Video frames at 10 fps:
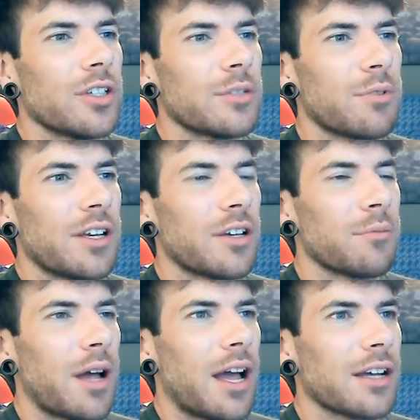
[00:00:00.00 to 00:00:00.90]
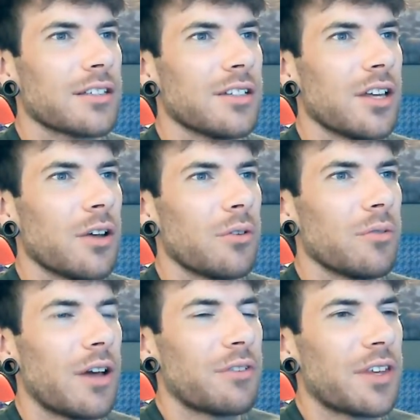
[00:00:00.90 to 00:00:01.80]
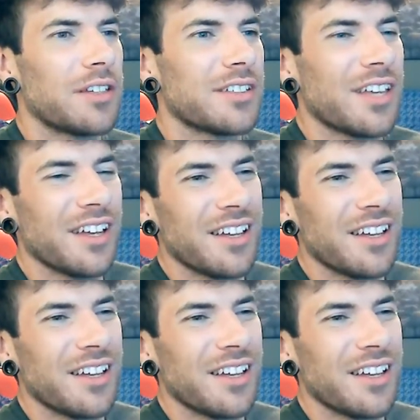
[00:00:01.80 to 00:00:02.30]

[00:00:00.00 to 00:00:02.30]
It's pretty compact. Everything's